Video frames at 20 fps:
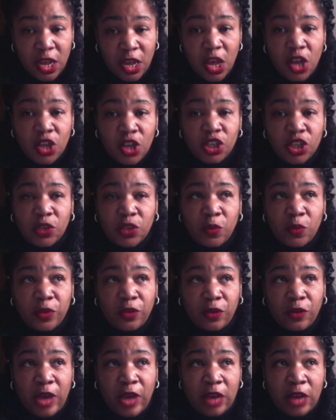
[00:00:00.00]
So with your
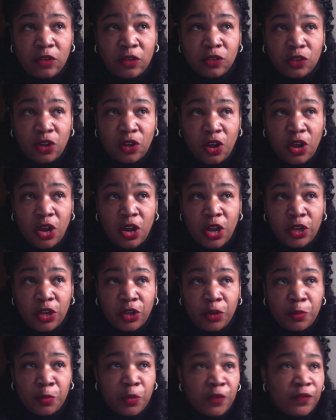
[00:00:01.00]
goggles on, you're
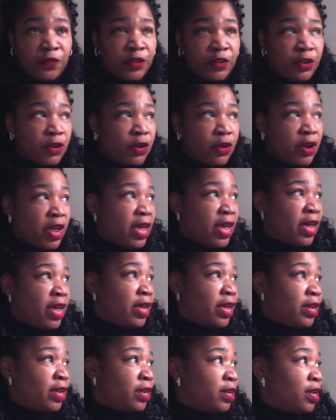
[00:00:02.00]
moving your
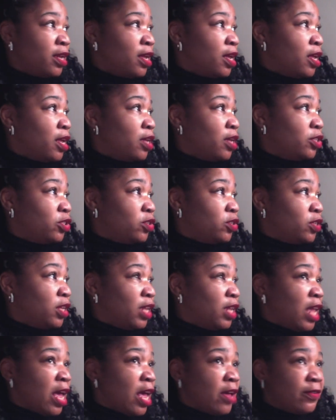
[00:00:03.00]
head to the
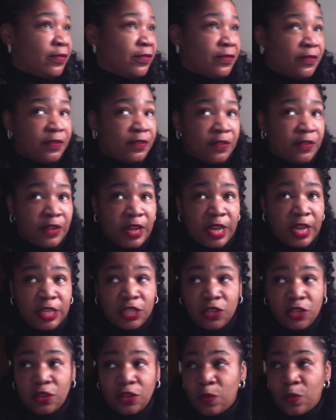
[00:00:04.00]
left and
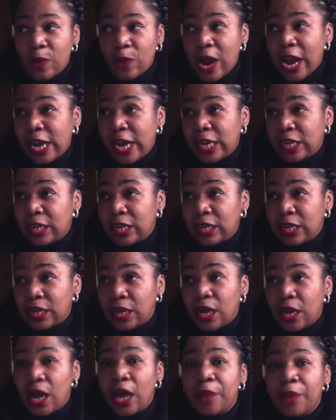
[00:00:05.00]
to the right,
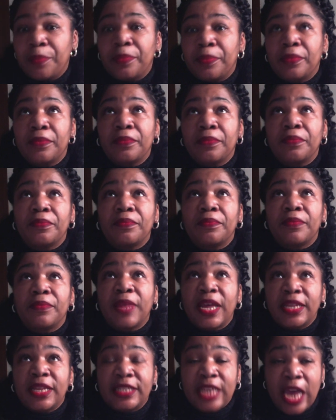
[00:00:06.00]
up
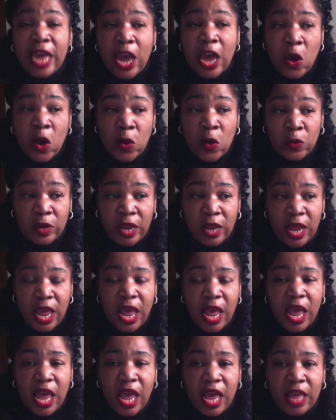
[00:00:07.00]
and down.
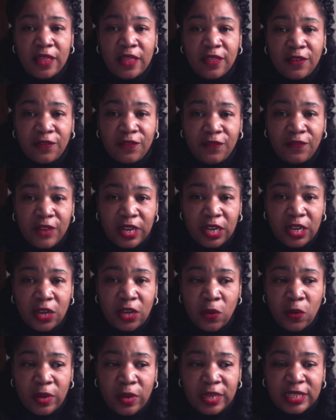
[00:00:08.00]
And the
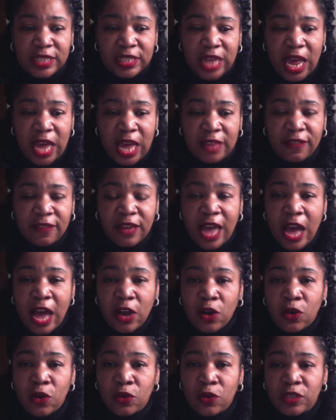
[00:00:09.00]
video inside the
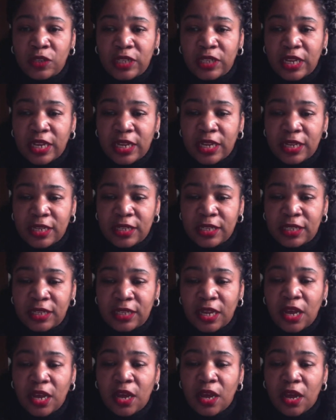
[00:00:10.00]
goggles is
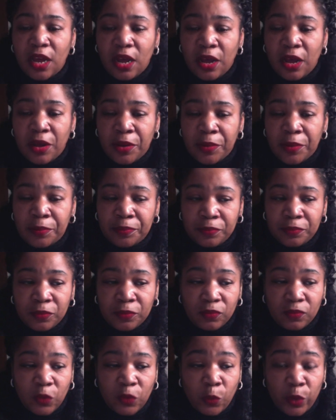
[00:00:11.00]
um,
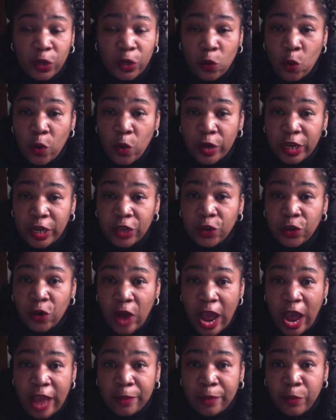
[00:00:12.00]
recording your
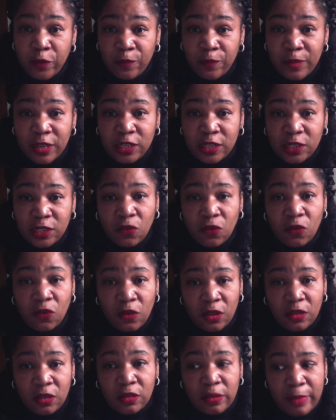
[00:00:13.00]
eye movements
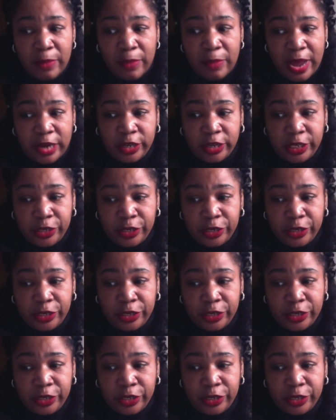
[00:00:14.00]
on the monitor.